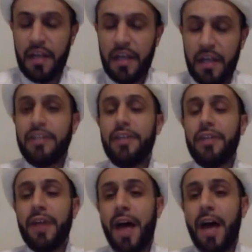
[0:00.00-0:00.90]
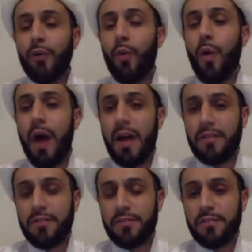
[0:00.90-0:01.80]
he did not
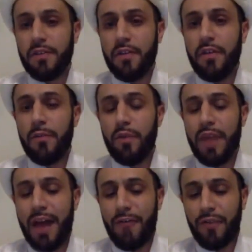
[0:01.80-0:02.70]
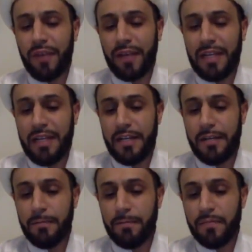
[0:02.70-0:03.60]
want the
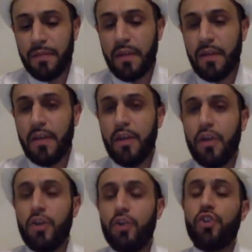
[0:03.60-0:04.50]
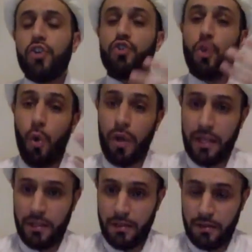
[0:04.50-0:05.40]
munafiqeen to
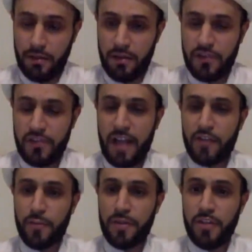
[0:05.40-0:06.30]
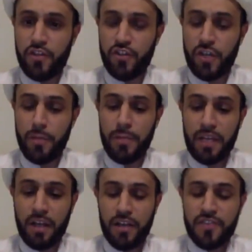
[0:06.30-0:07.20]
join this expedition
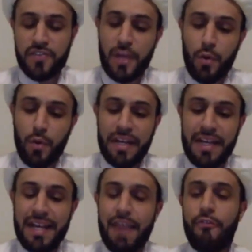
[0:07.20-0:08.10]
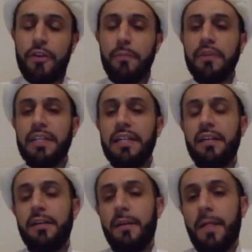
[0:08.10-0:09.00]
because they would
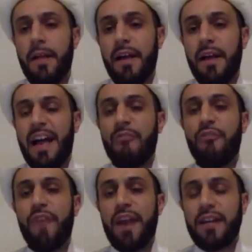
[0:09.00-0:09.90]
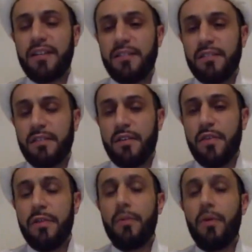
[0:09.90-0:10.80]
inevitably affect
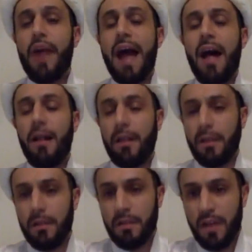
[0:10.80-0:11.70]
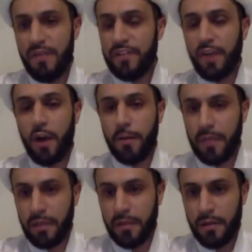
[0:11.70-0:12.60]
the morale of his army.